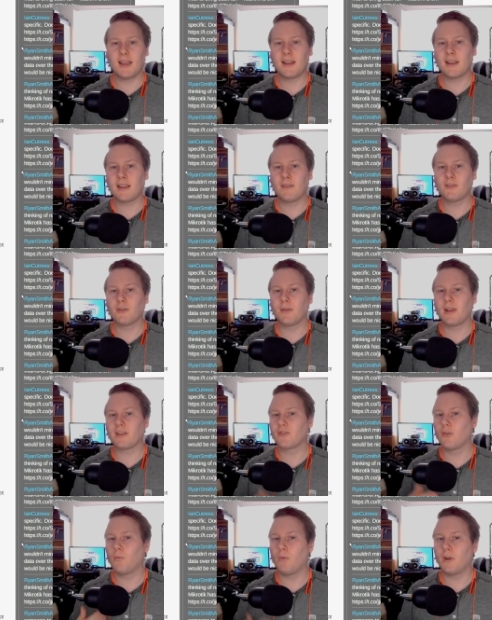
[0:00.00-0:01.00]
and it gives you an
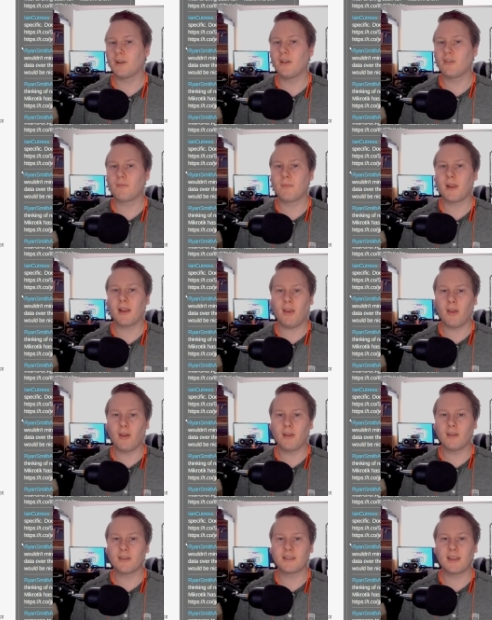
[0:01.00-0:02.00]
extra one hundred
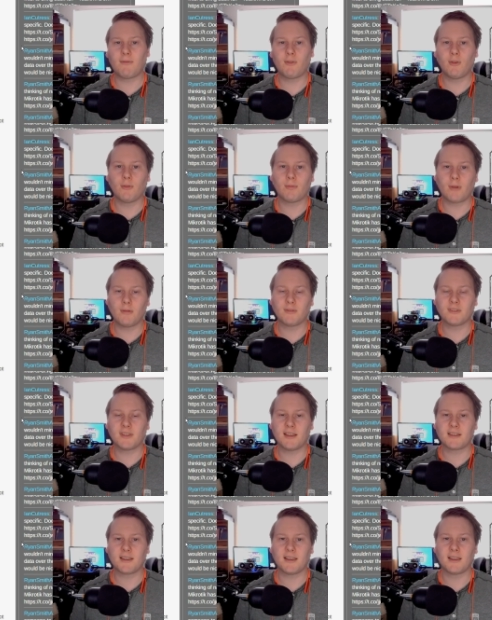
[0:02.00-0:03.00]
megahertz if your
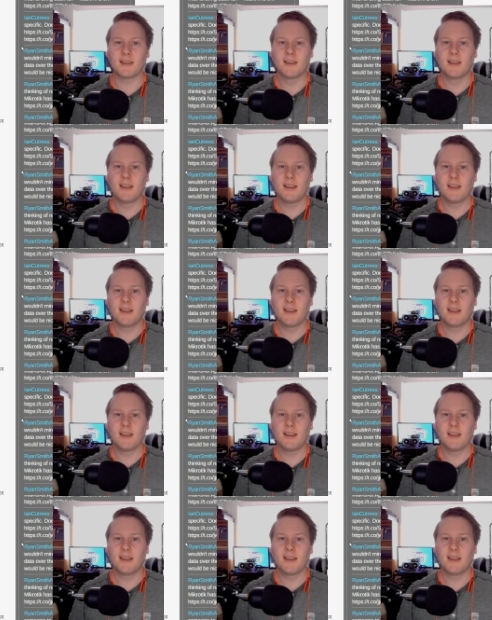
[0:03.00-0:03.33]
processor